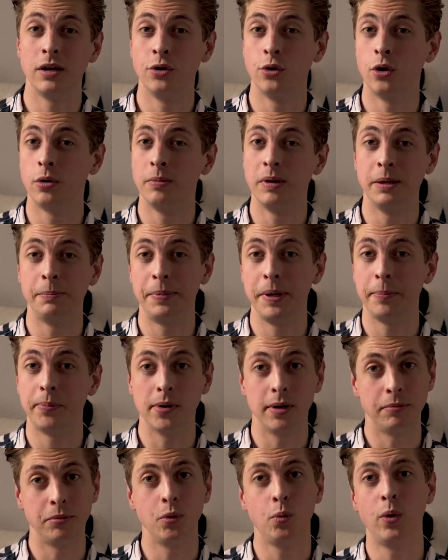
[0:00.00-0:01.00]
Normally
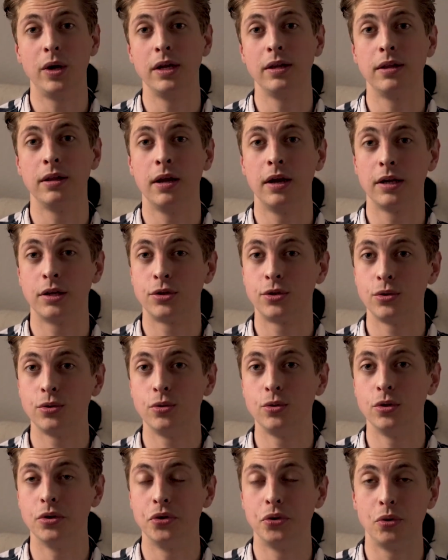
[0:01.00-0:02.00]
people have to wait like
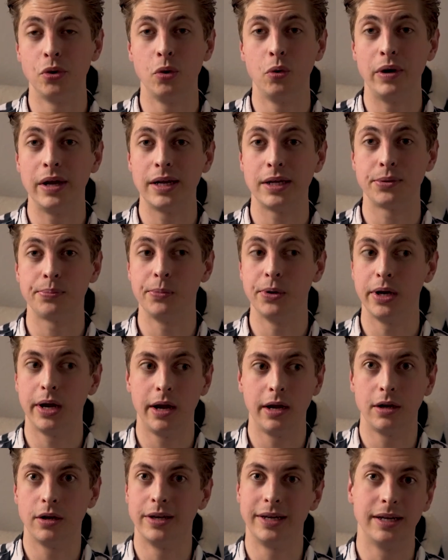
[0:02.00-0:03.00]
2 or 3 weeks, but
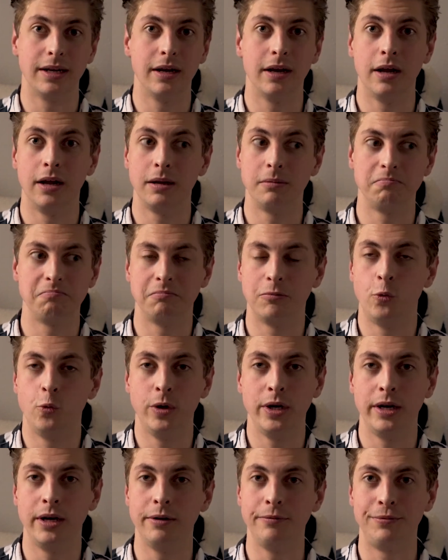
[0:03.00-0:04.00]
I got it like
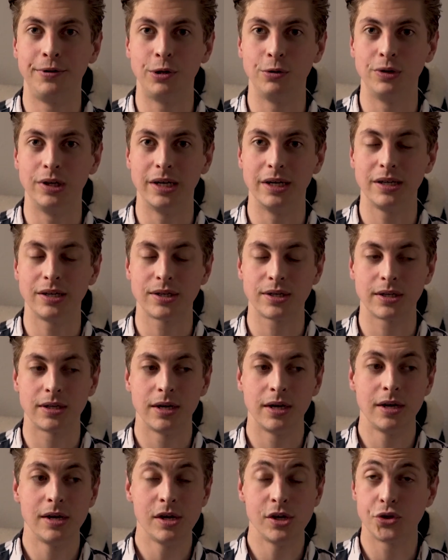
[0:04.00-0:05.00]
within a few days.
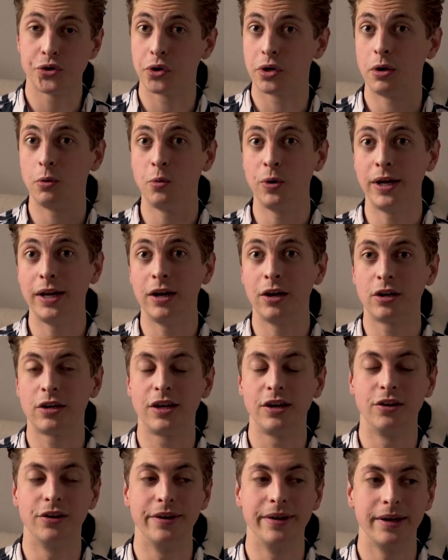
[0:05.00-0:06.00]
So I got really
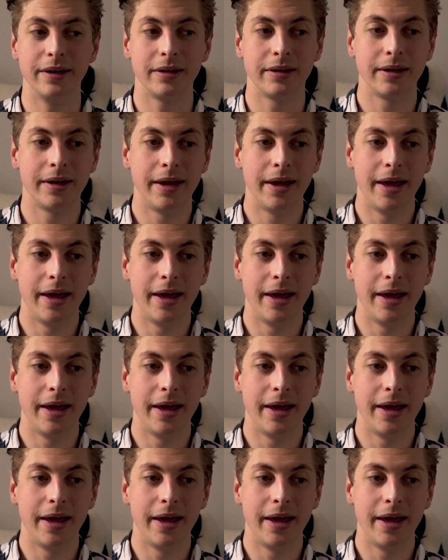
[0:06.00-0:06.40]
lucky on that.